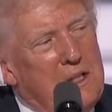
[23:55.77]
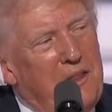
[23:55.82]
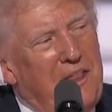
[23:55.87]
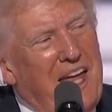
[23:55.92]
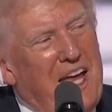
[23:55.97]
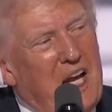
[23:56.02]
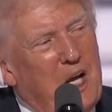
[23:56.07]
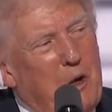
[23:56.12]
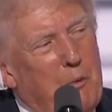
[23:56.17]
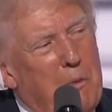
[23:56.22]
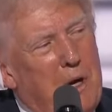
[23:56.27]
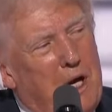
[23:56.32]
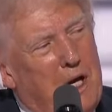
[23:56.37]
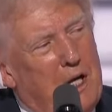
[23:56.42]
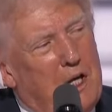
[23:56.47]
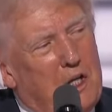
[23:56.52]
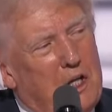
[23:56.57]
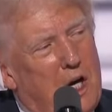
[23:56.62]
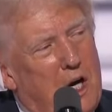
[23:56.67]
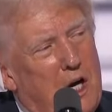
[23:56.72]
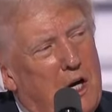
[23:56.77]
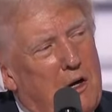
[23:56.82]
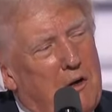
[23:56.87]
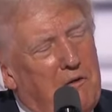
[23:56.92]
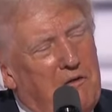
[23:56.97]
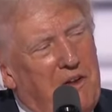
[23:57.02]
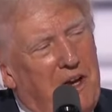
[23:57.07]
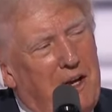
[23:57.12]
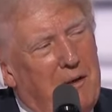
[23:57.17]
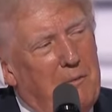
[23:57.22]
thank my entire
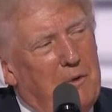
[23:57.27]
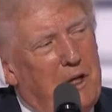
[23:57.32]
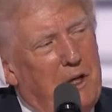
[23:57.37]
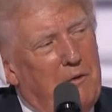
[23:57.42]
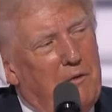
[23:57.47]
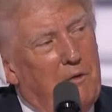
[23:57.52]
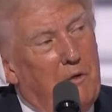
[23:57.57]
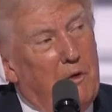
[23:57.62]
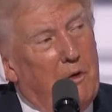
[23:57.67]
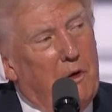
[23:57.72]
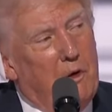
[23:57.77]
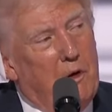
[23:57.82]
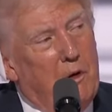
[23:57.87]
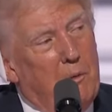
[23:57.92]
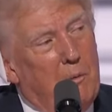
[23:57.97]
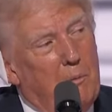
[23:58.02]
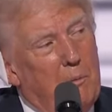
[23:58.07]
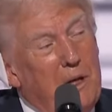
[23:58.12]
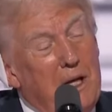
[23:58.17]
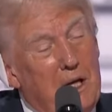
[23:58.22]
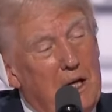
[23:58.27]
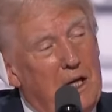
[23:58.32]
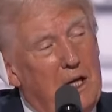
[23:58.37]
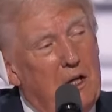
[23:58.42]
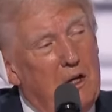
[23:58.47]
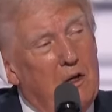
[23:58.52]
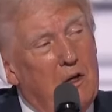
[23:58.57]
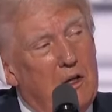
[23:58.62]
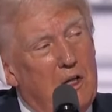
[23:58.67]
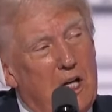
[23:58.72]
family for being
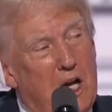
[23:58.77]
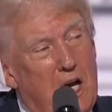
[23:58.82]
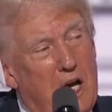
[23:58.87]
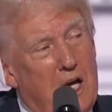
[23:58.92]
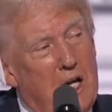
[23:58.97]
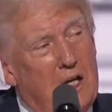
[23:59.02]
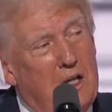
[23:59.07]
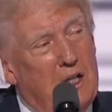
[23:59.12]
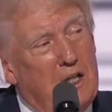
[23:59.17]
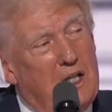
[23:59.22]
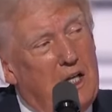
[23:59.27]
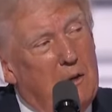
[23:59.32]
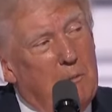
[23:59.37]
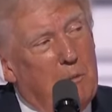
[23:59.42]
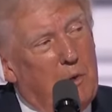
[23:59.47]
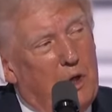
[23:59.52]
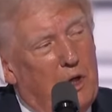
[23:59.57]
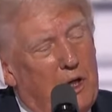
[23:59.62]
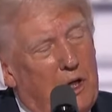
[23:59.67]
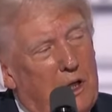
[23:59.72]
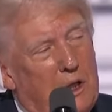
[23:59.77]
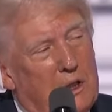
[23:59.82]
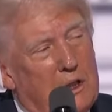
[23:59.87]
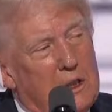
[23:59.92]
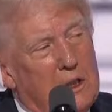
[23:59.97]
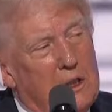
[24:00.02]
here Don, Kimberly,